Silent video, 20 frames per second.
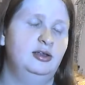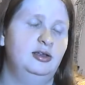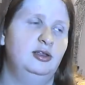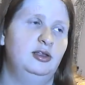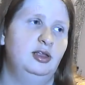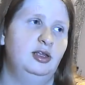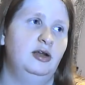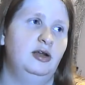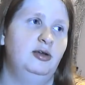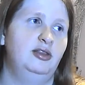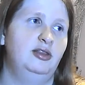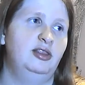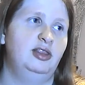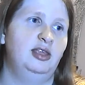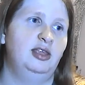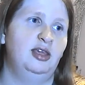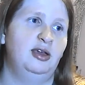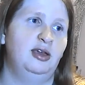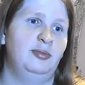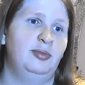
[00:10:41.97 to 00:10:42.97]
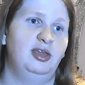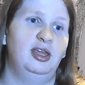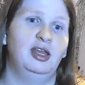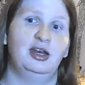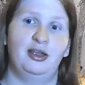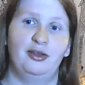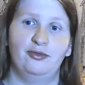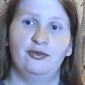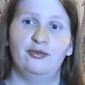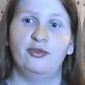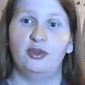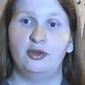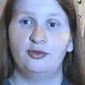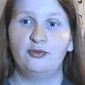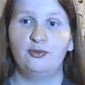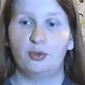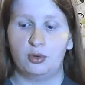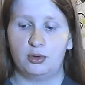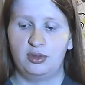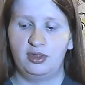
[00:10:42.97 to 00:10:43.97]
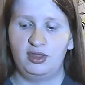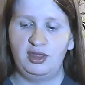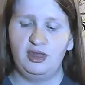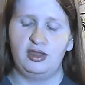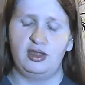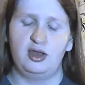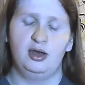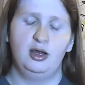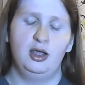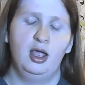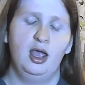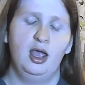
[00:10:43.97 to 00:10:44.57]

you know, at the beginning of the fourth season.